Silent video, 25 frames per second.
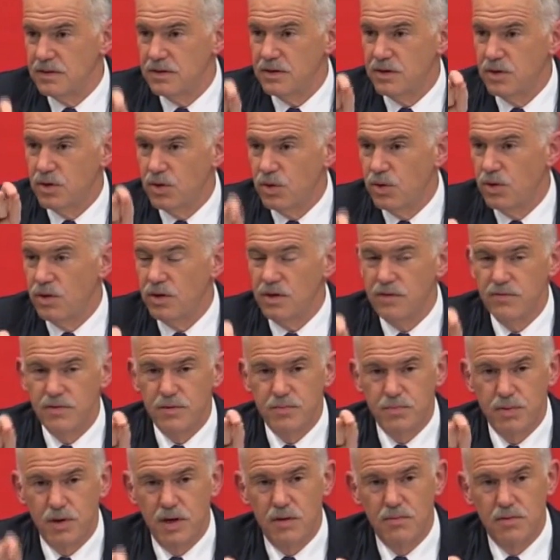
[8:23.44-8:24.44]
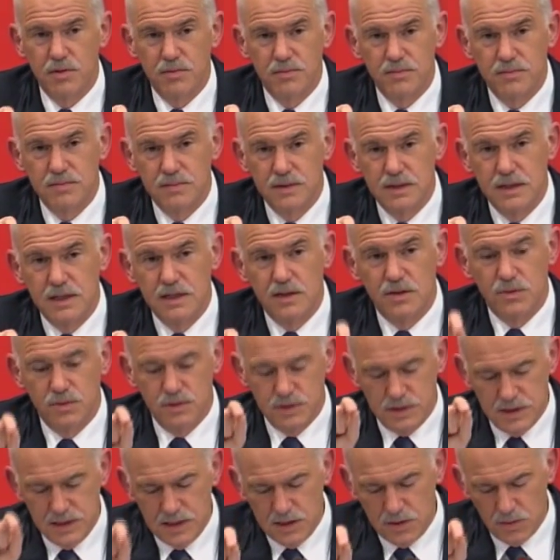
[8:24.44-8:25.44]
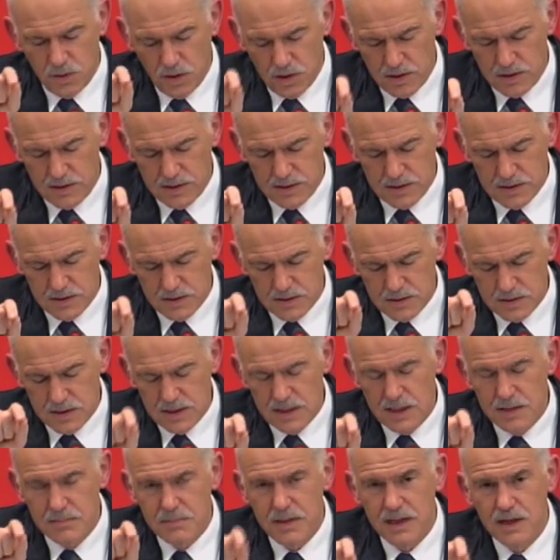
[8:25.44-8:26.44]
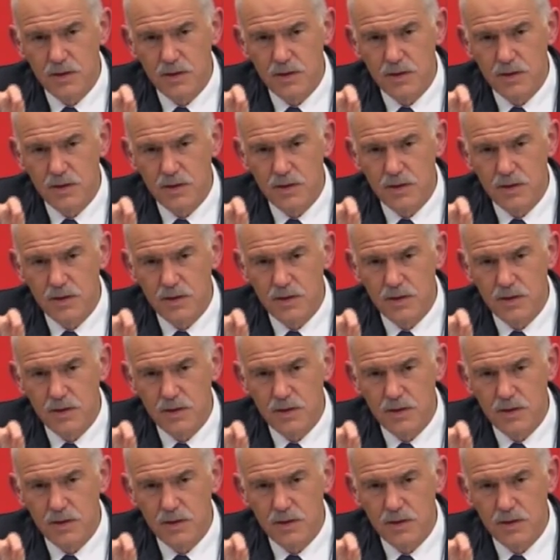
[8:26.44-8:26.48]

The core of the problem was inequality in